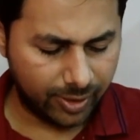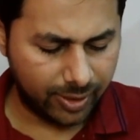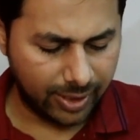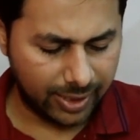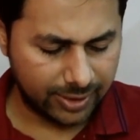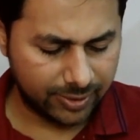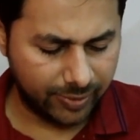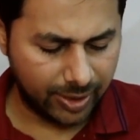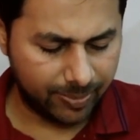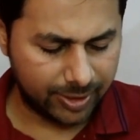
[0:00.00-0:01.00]
x
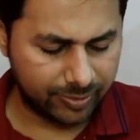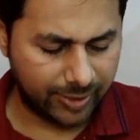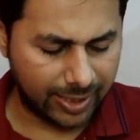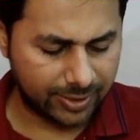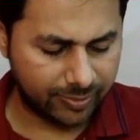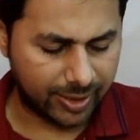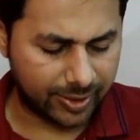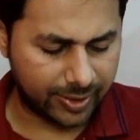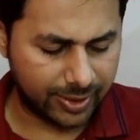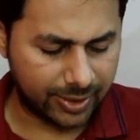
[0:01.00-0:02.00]
square plus y square
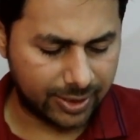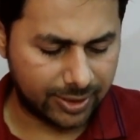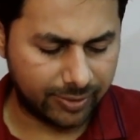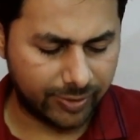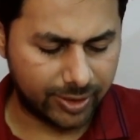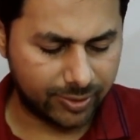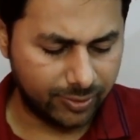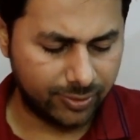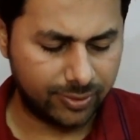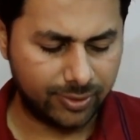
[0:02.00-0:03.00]
is equal
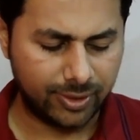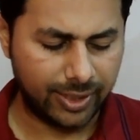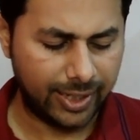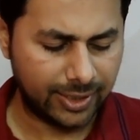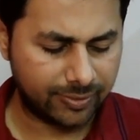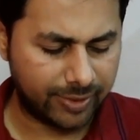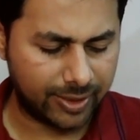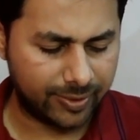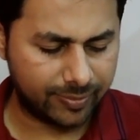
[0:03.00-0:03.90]
to a square,